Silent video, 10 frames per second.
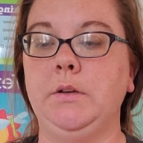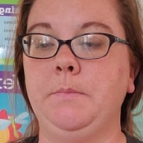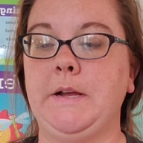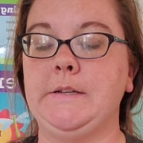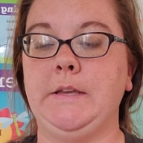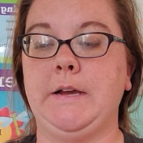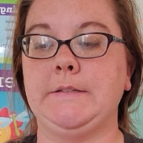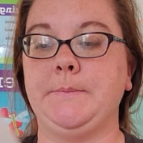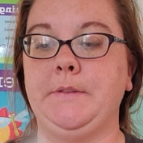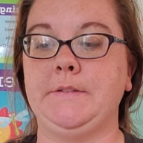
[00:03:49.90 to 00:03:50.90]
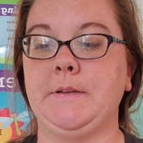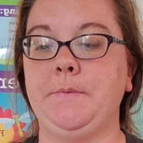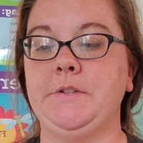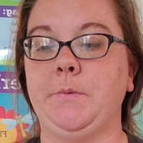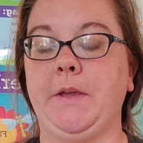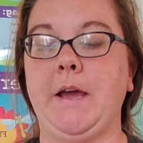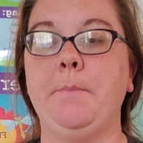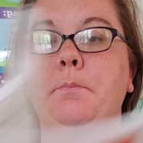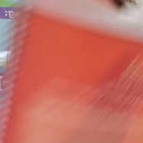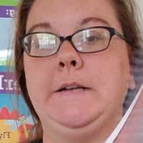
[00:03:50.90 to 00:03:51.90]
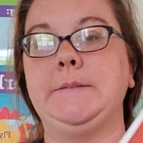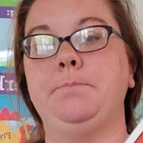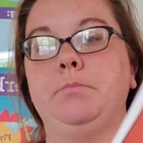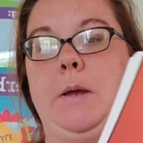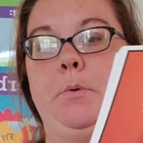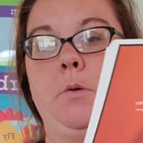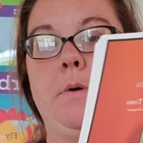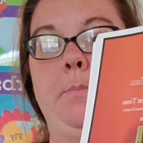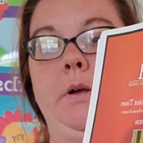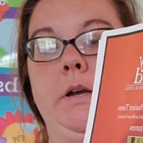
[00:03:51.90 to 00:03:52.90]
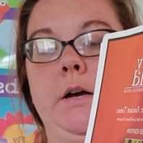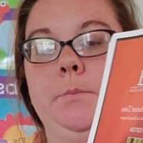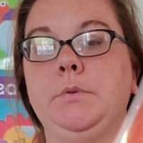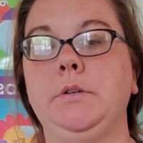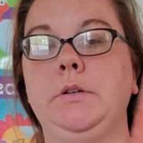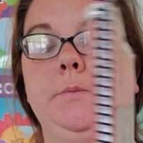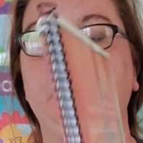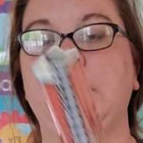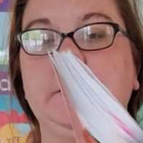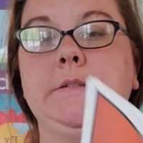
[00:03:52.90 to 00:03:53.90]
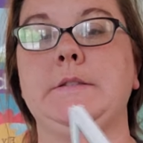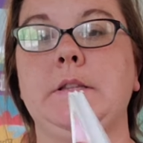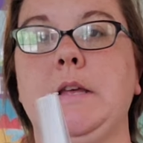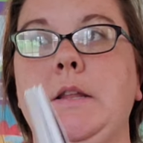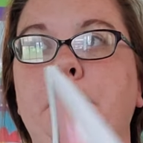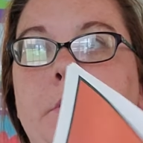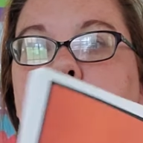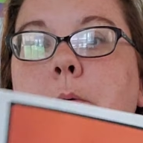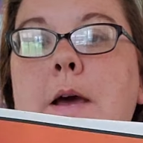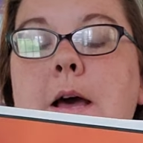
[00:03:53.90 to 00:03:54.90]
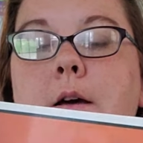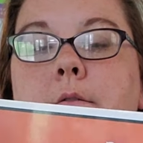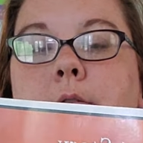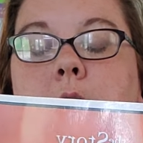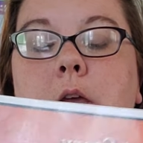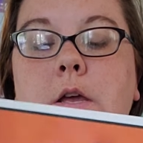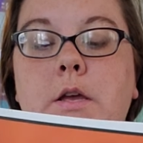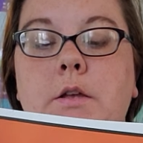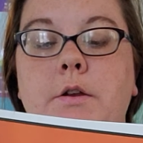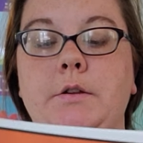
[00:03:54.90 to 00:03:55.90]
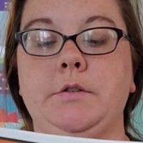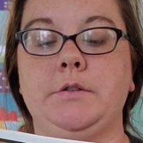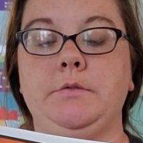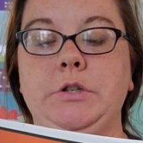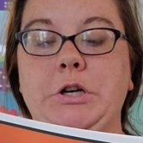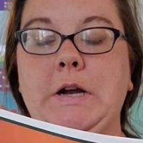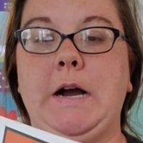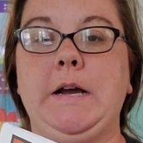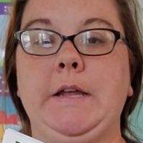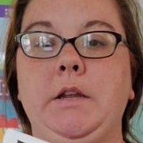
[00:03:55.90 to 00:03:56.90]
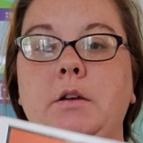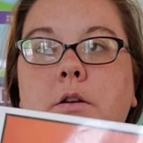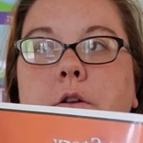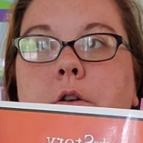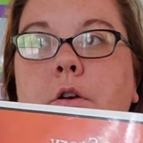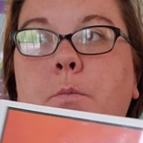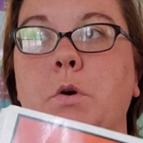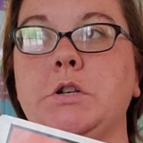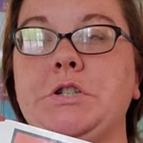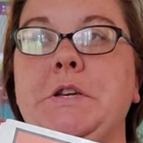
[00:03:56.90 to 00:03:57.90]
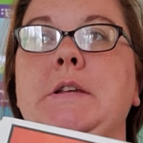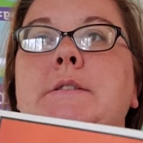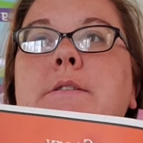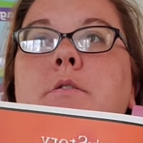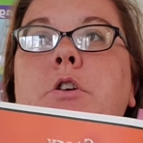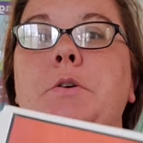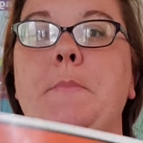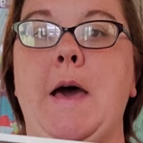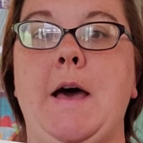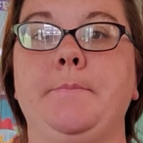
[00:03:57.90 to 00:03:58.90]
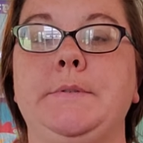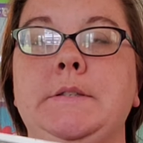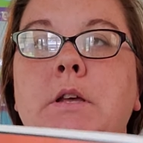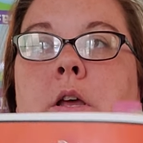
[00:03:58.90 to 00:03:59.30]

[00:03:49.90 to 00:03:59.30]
But yeah, I split this up into a week. I broke my book up because in the book you have your guide, your worksheets, your maps,